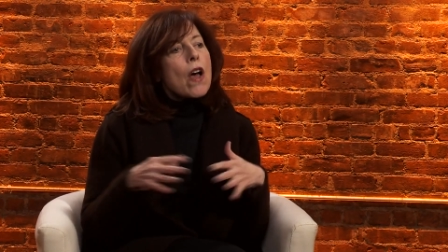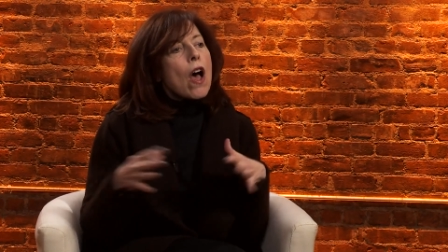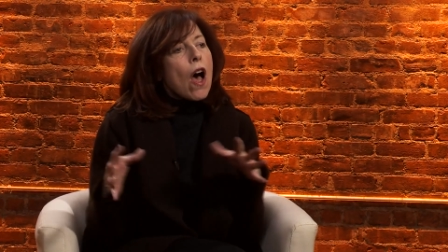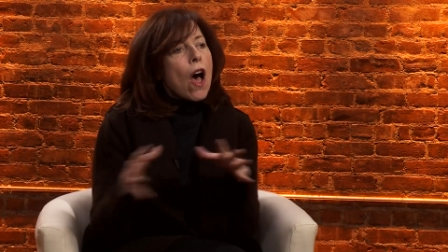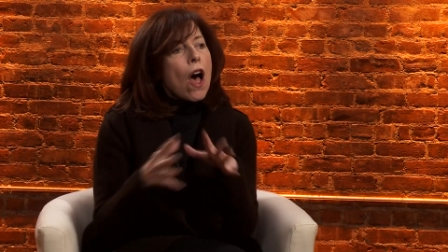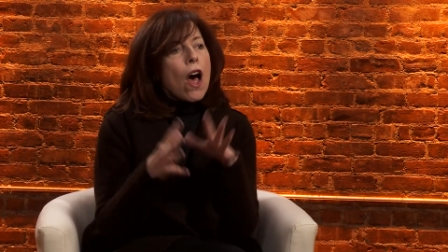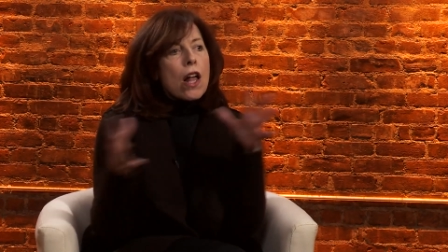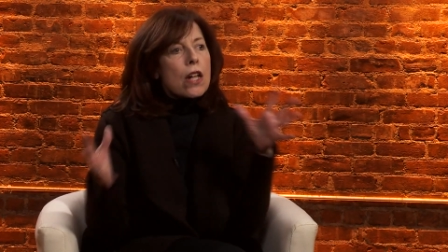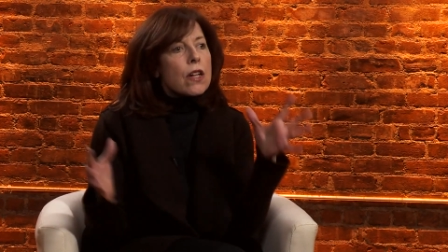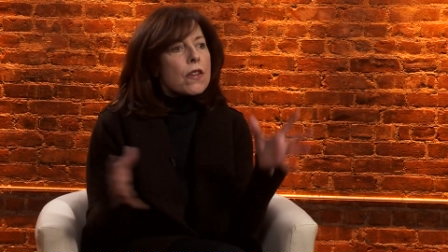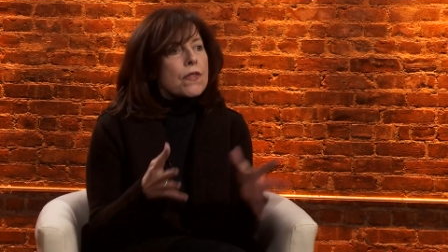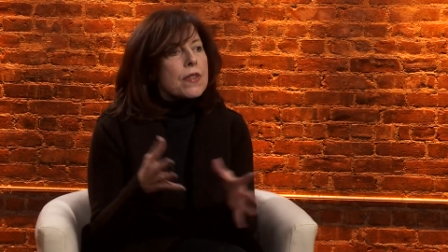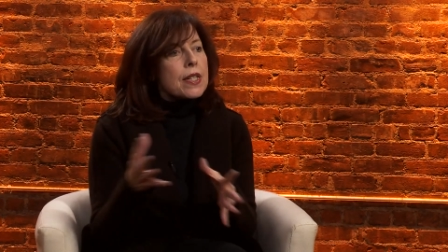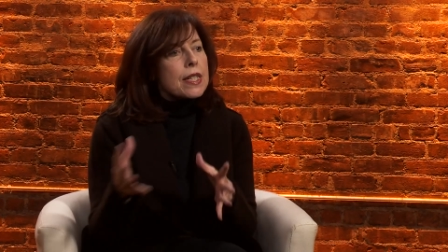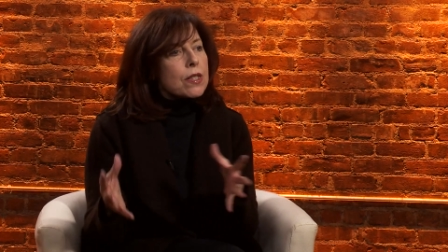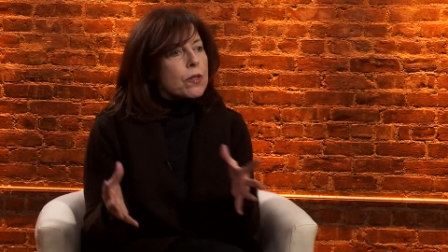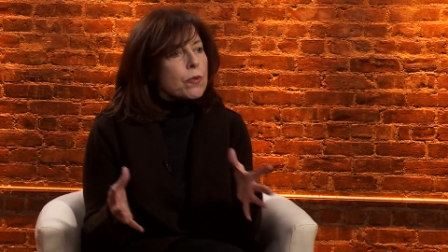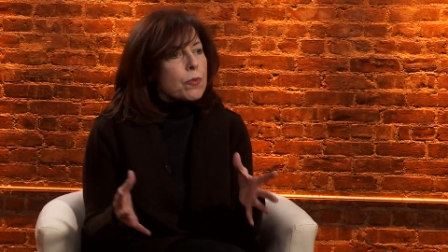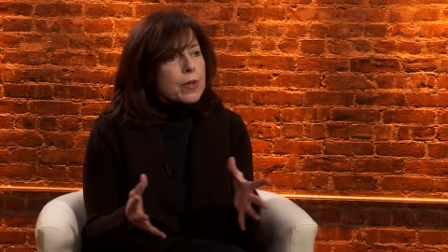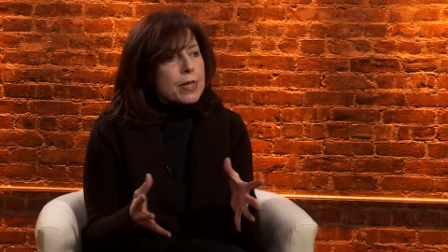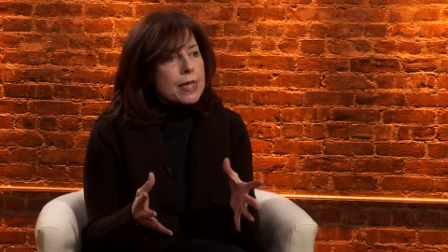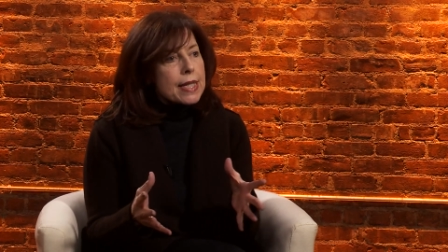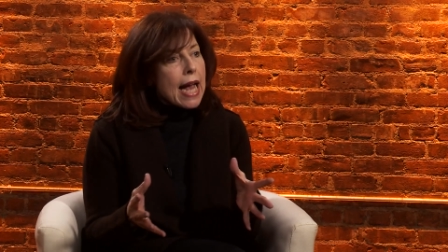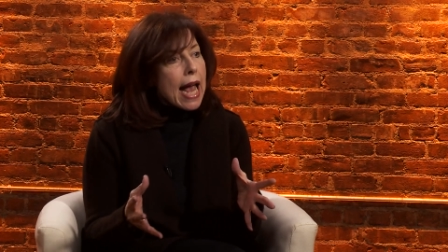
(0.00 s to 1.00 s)
All of this
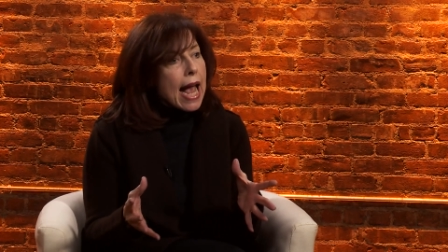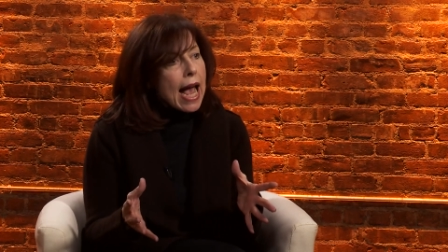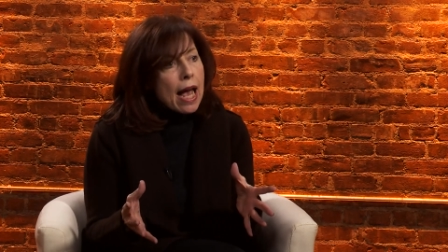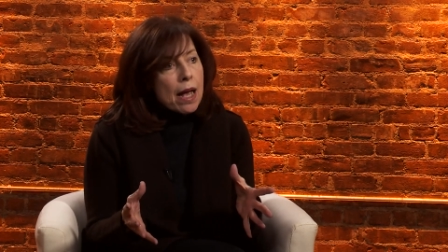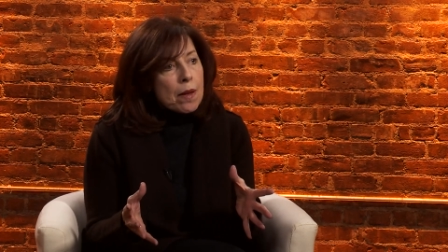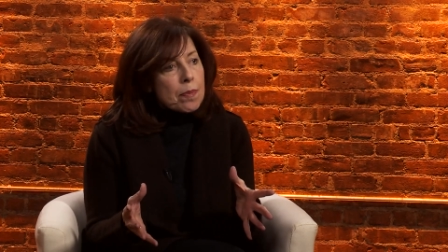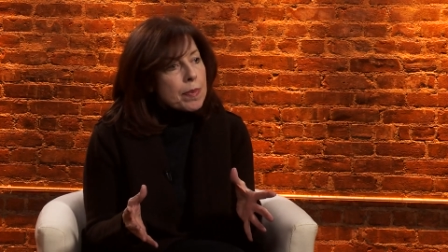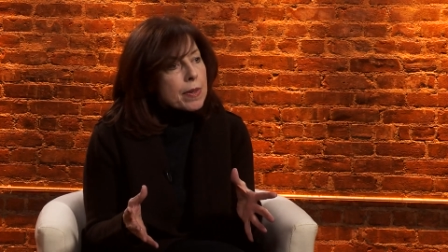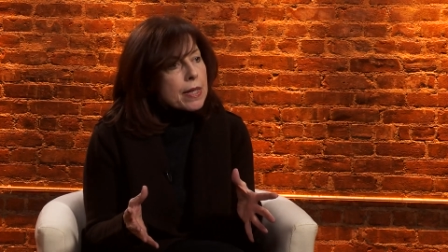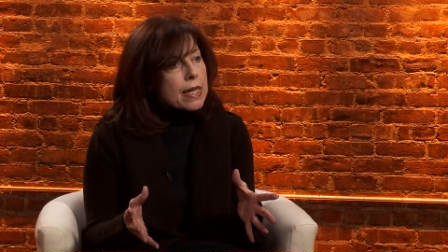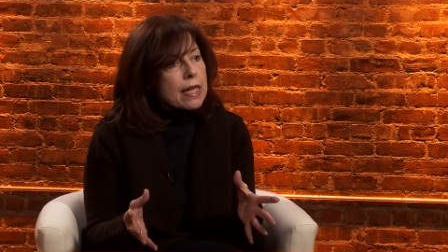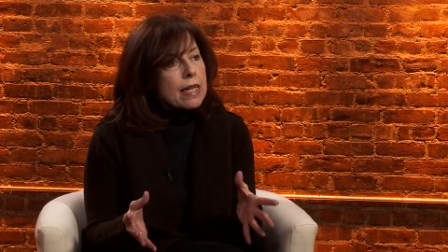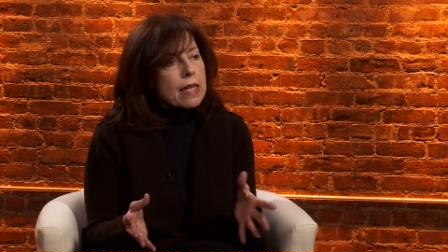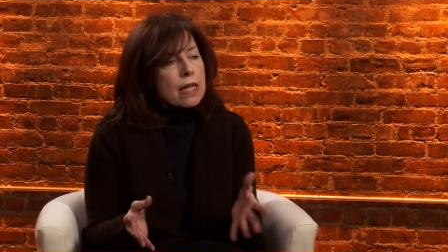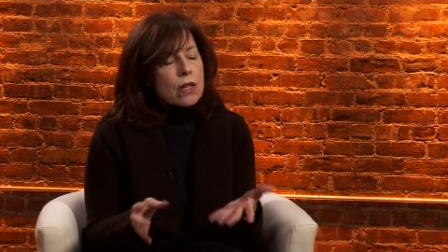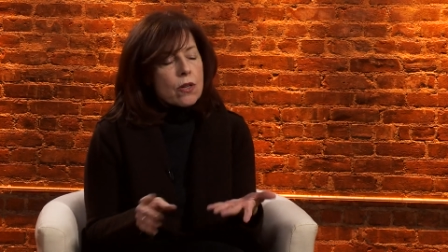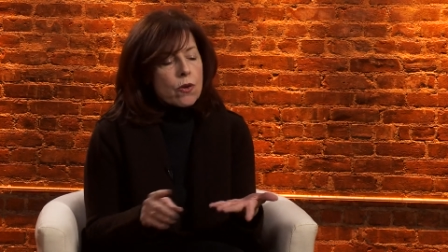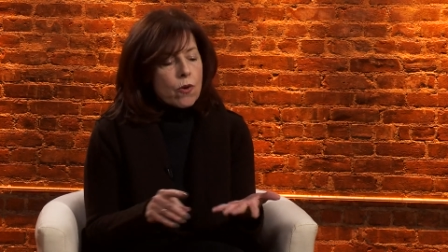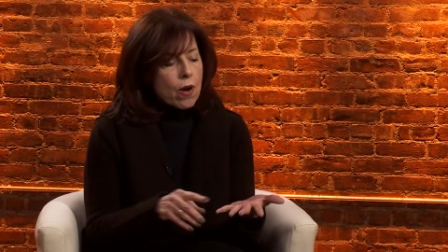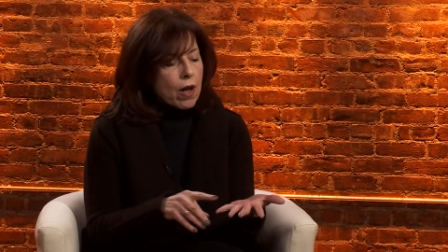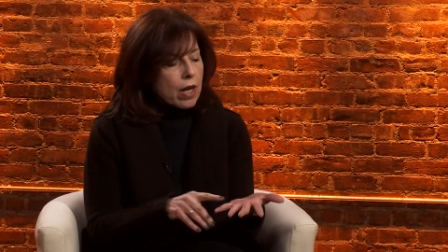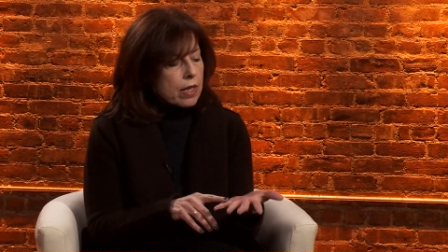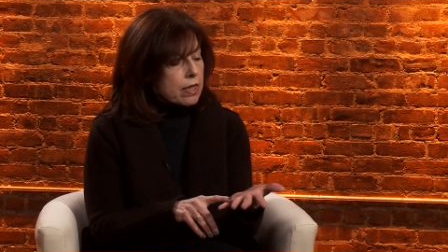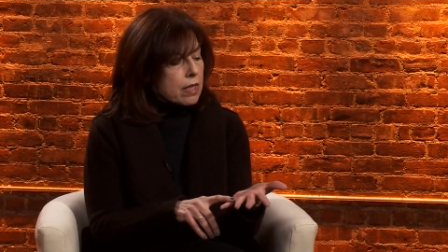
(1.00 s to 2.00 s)
was happening
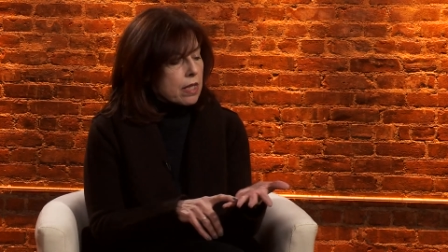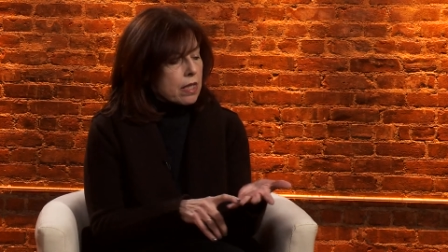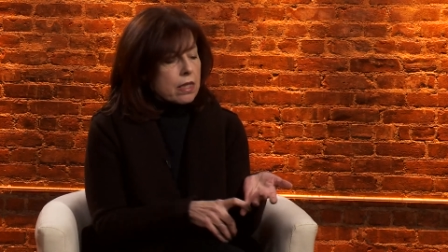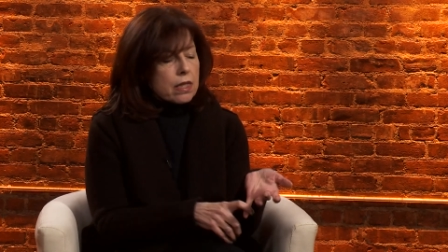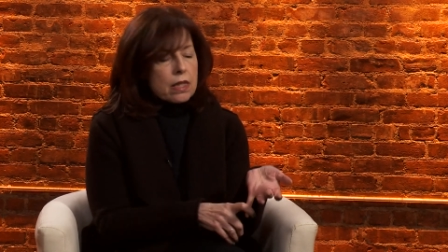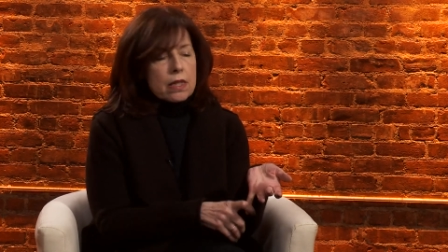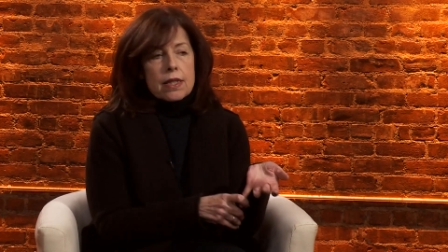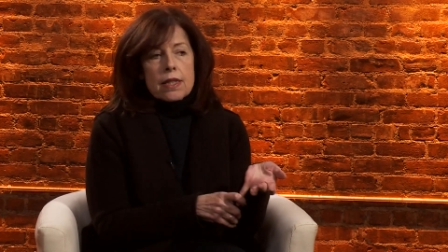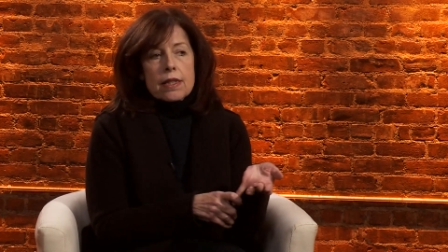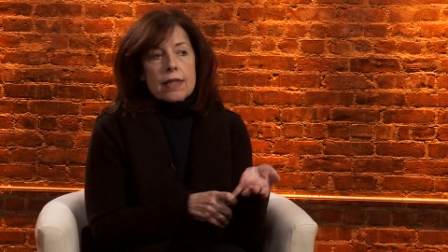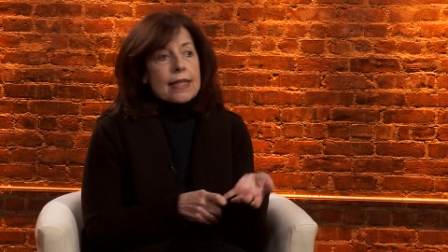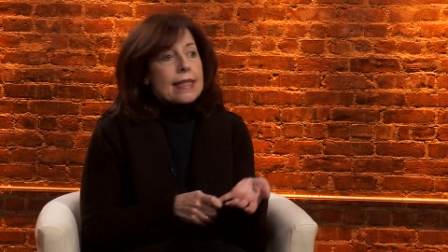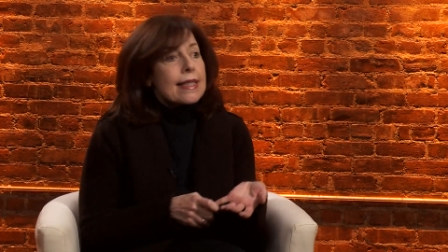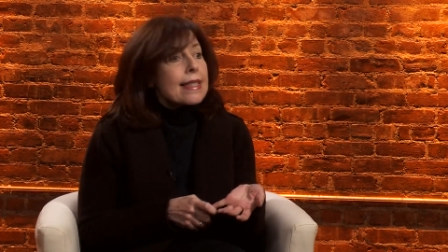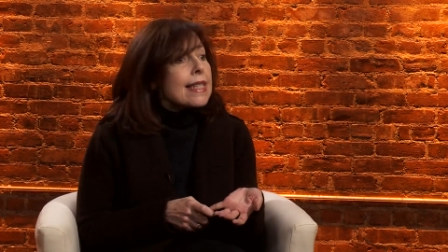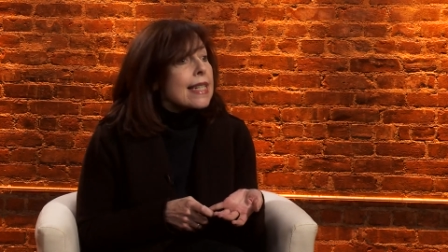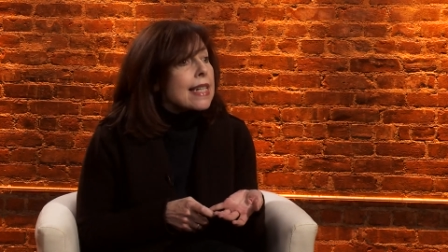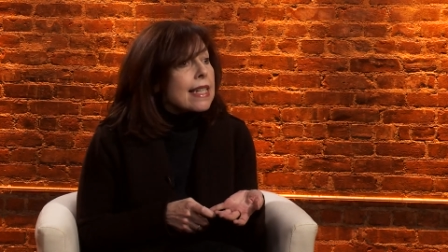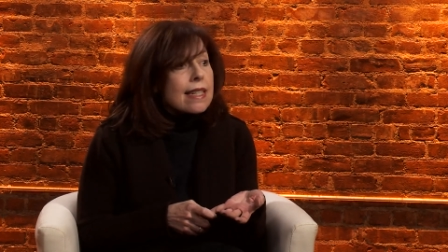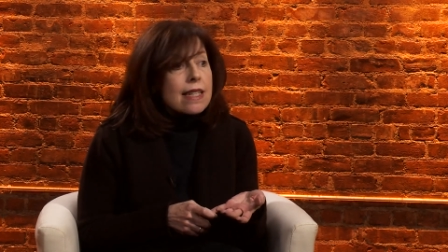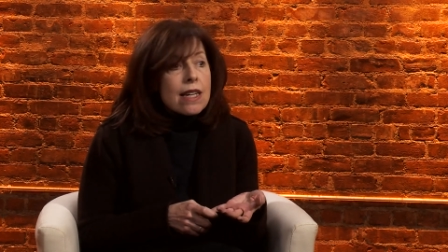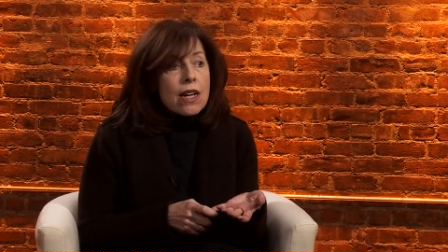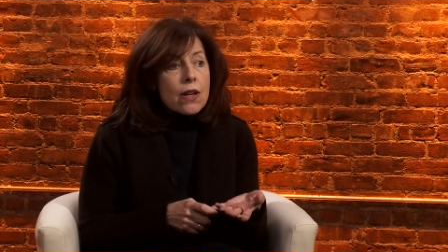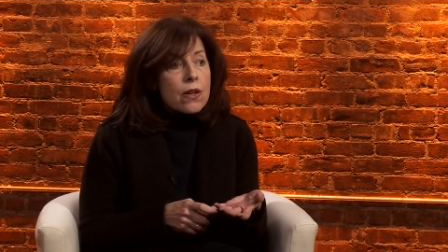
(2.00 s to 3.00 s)
across uh,
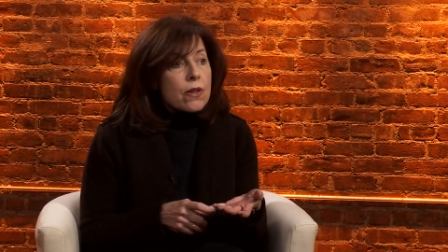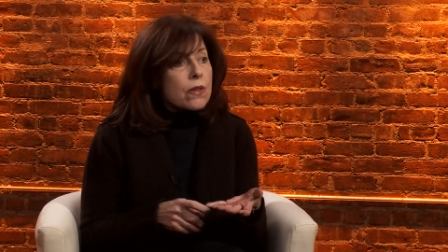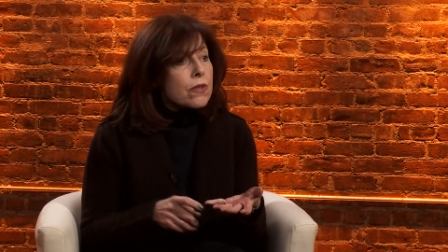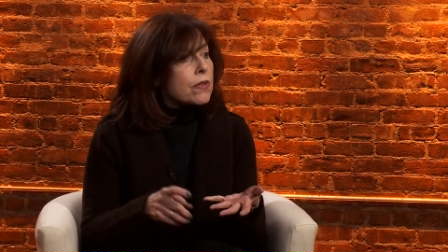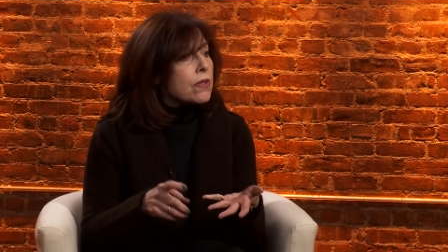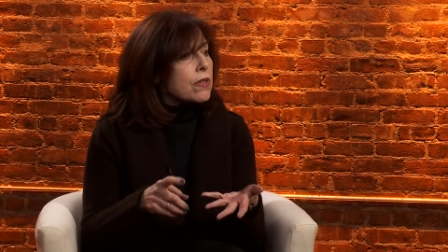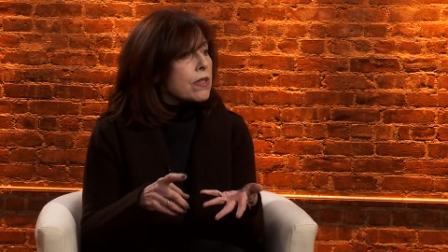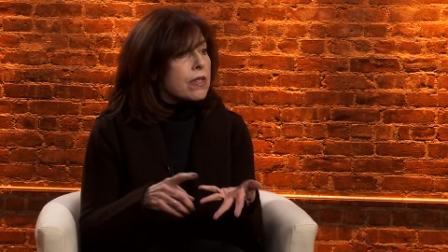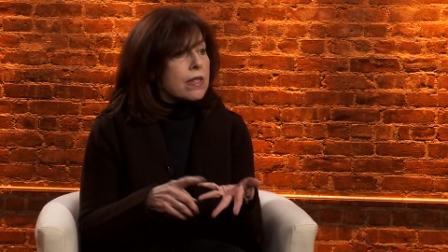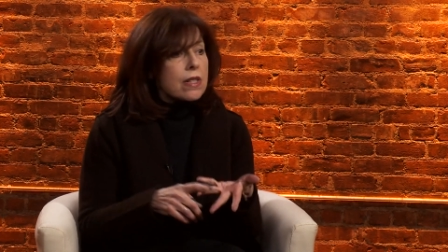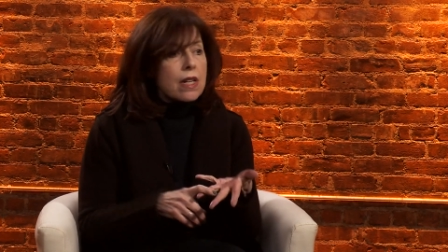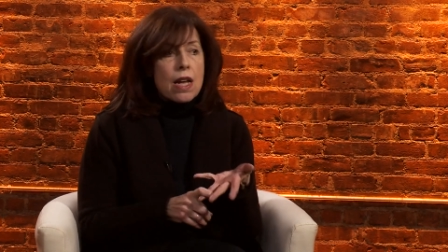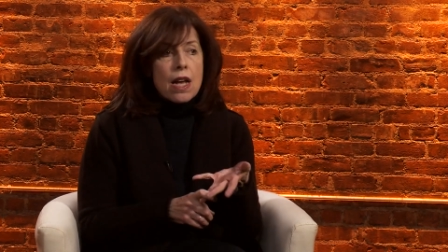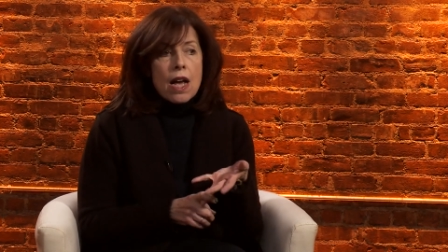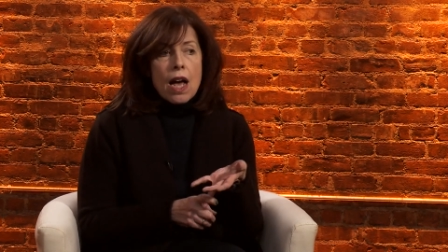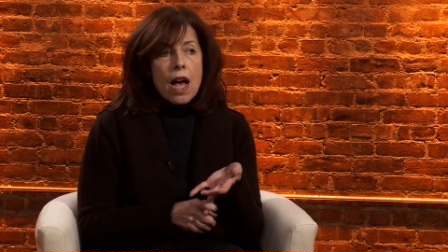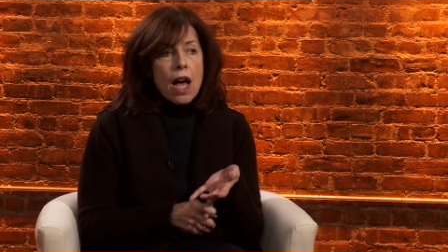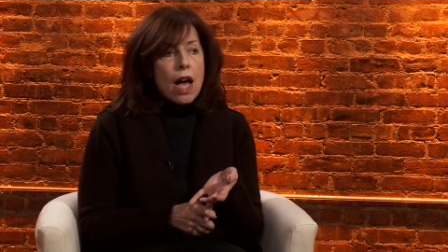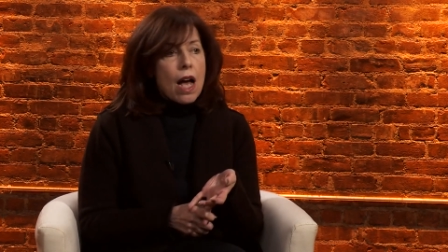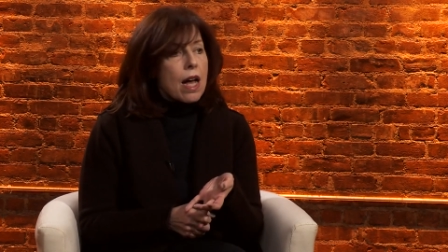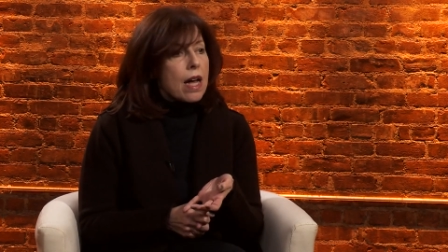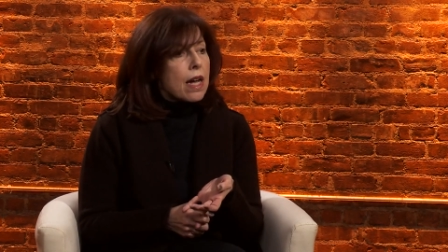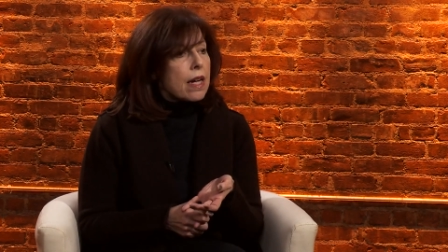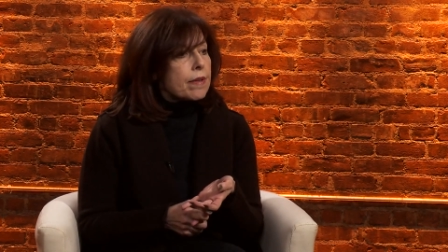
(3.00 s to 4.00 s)
Latinos,
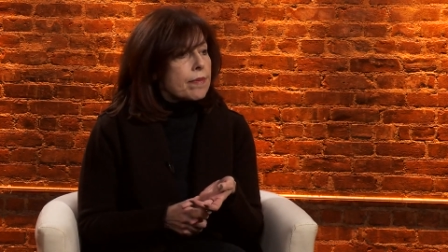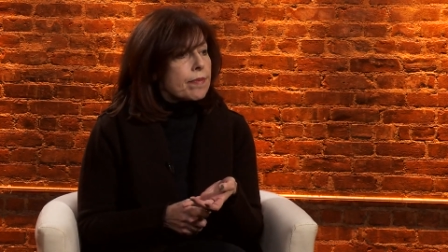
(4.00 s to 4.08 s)
um,